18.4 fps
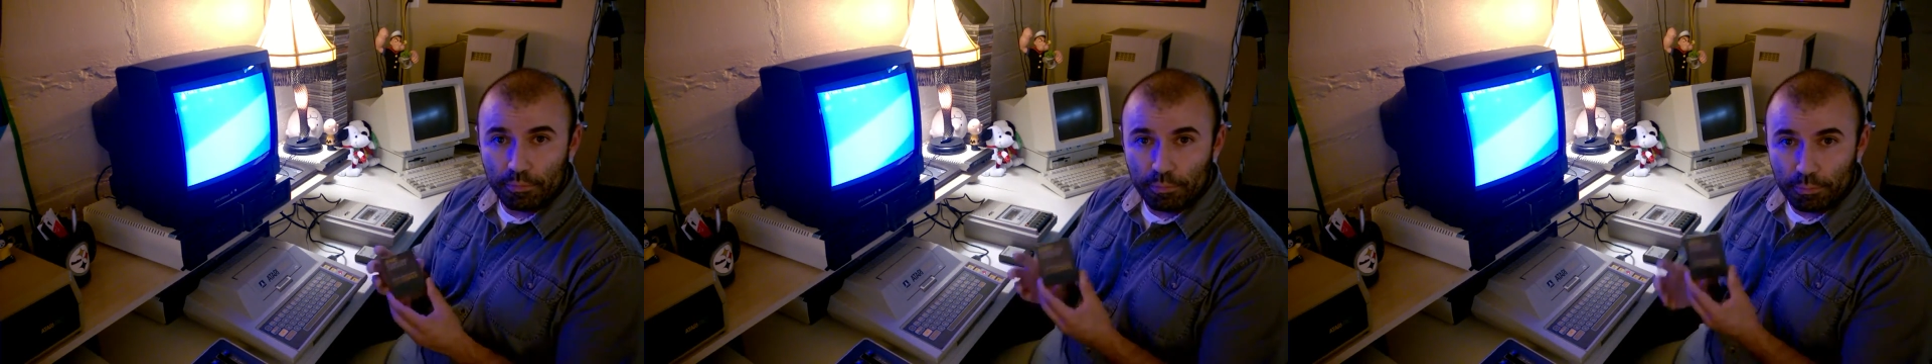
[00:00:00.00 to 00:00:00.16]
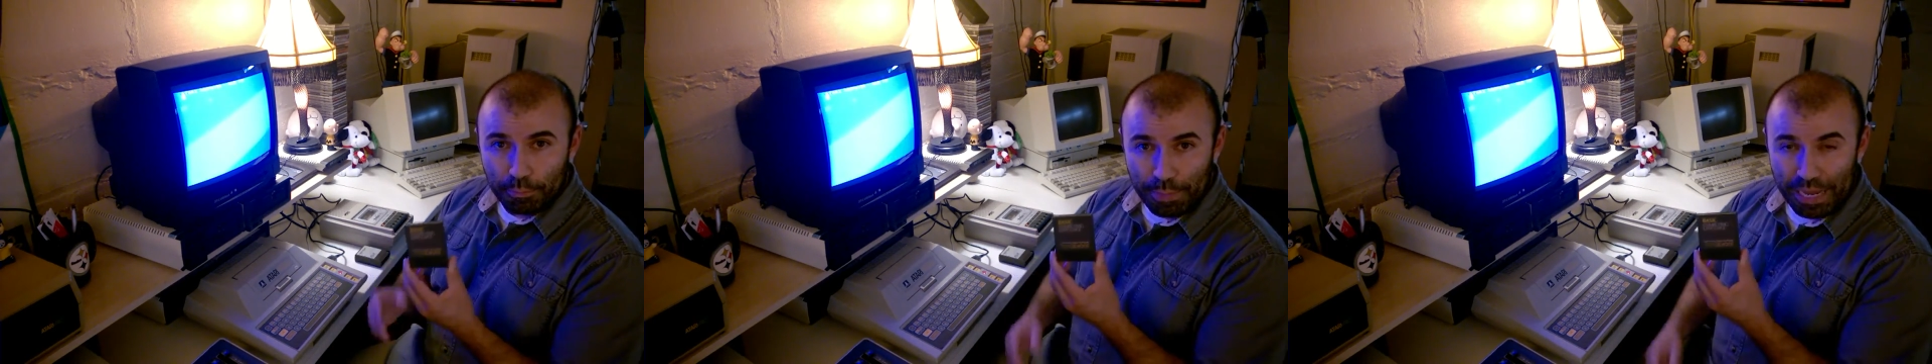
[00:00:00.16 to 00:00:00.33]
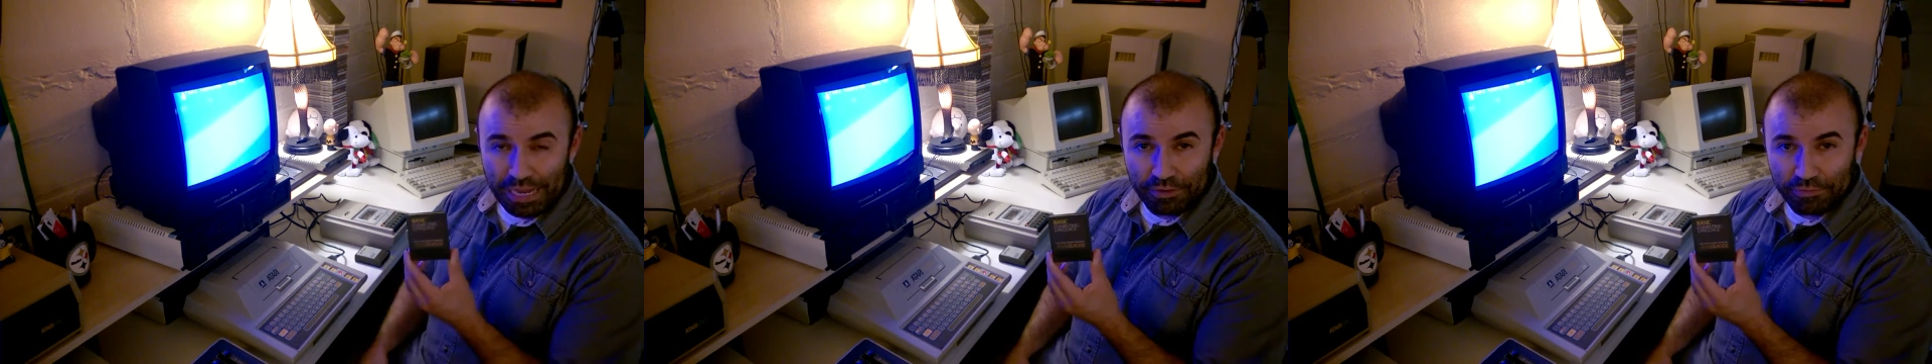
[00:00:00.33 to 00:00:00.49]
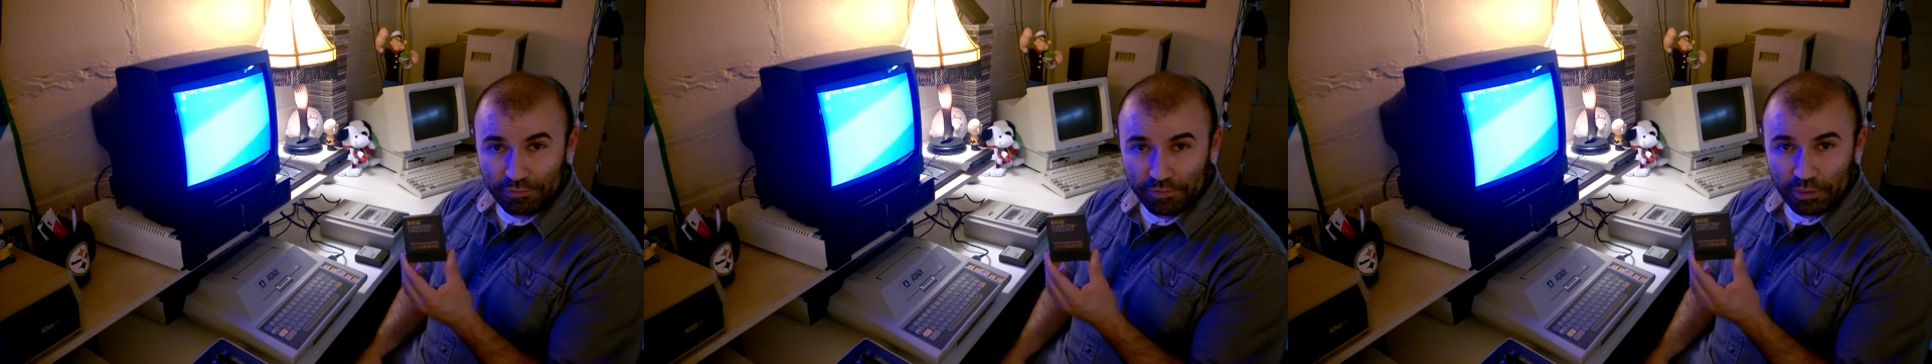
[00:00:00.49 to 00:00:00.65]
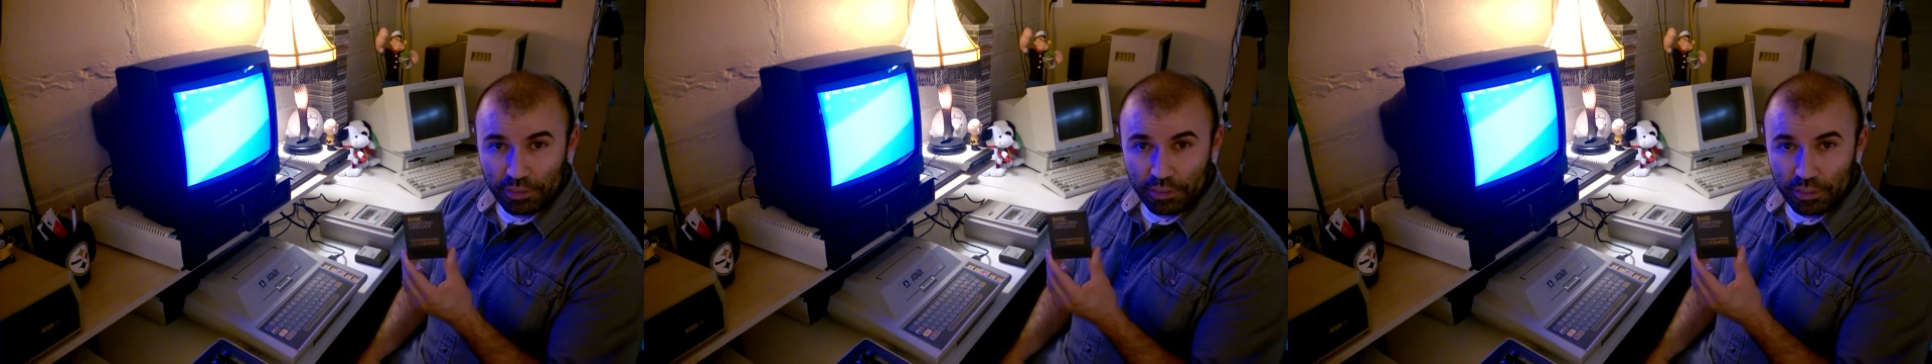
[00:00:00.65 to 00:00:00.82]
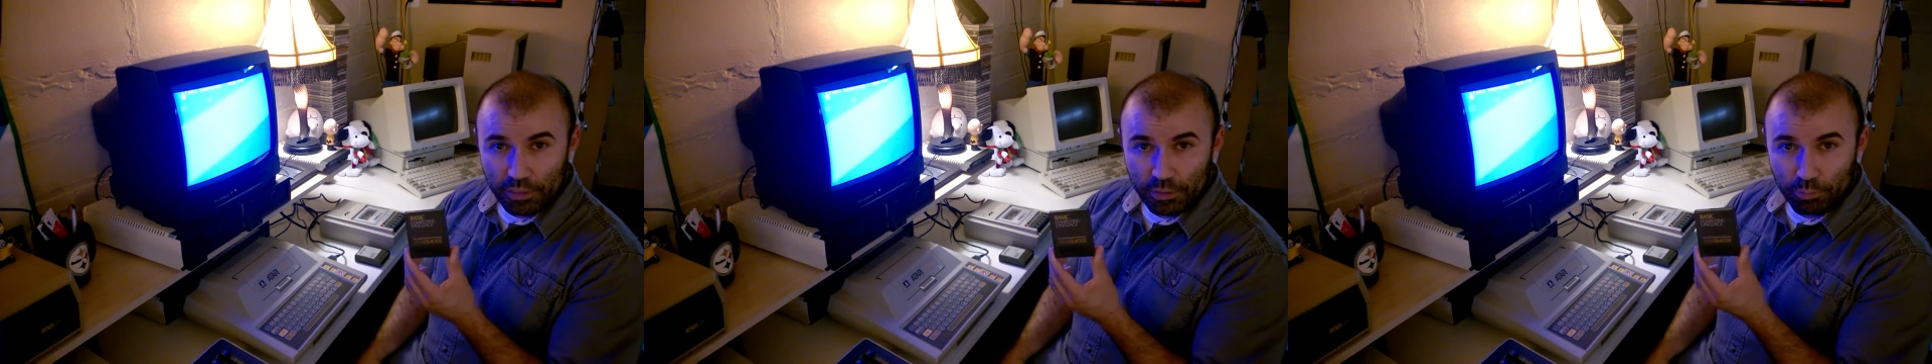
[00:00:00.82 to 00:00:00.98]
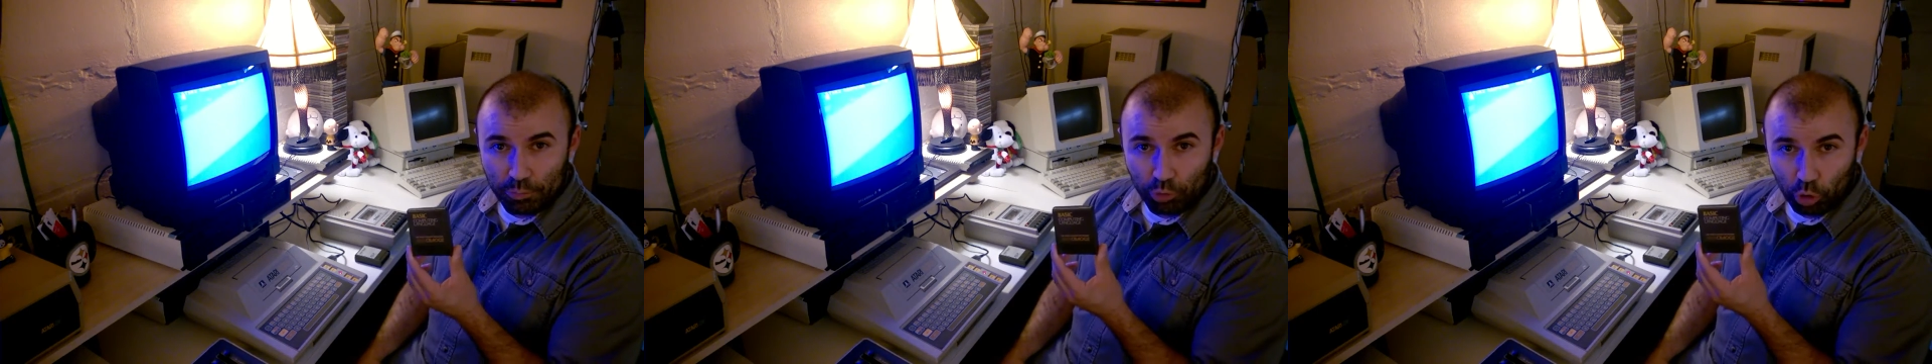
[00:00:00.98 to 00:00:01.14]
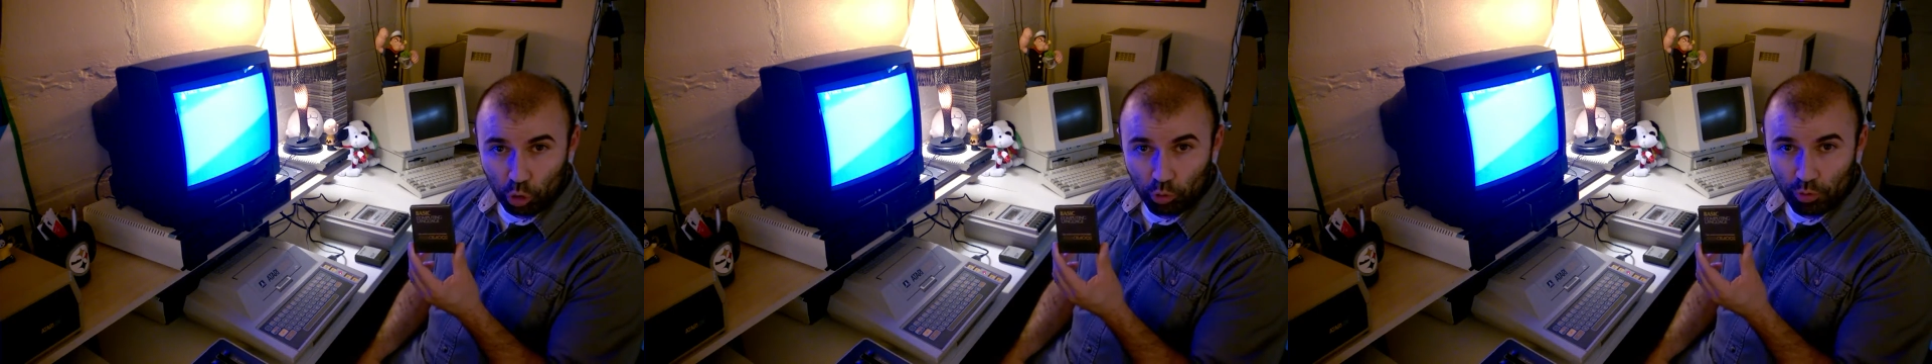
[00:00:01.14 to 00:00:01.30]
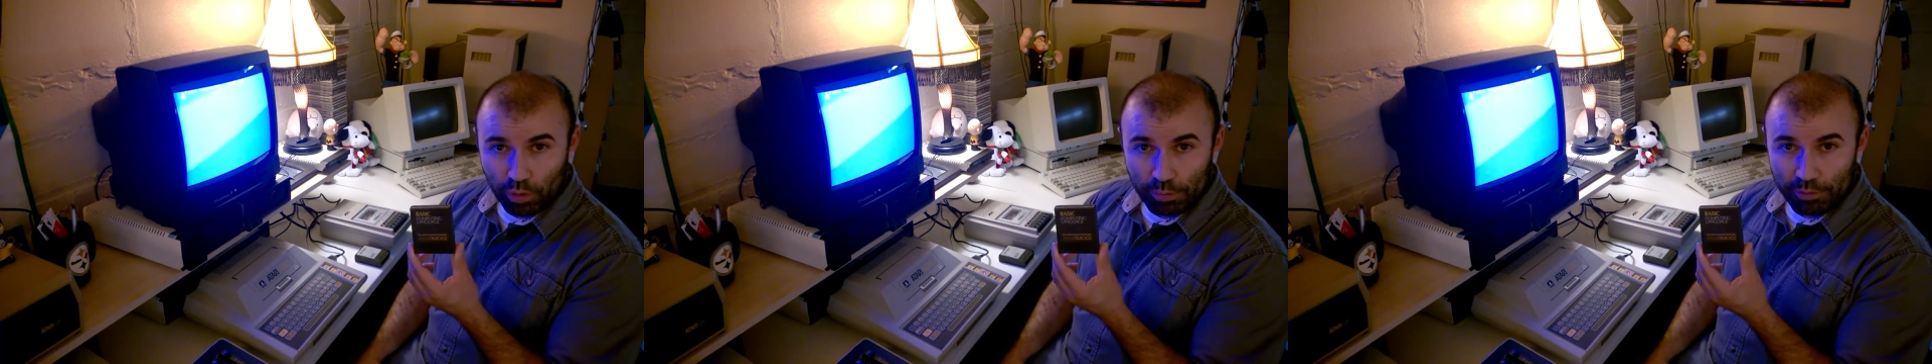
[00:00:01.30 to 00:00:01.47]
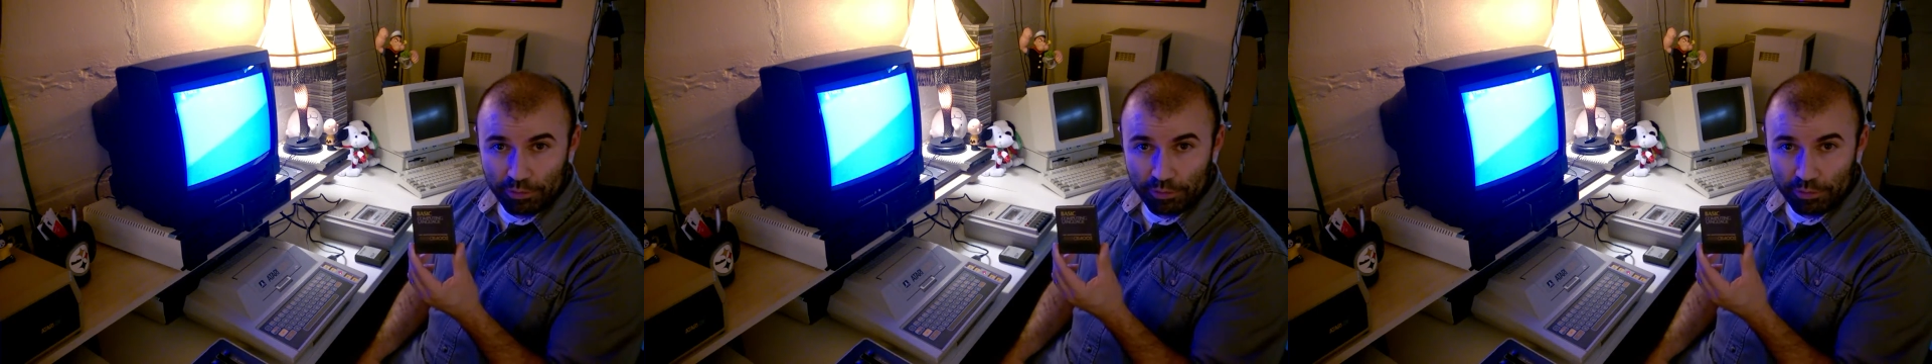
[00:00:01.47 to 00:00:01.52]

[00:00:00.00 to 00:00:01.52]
basic programming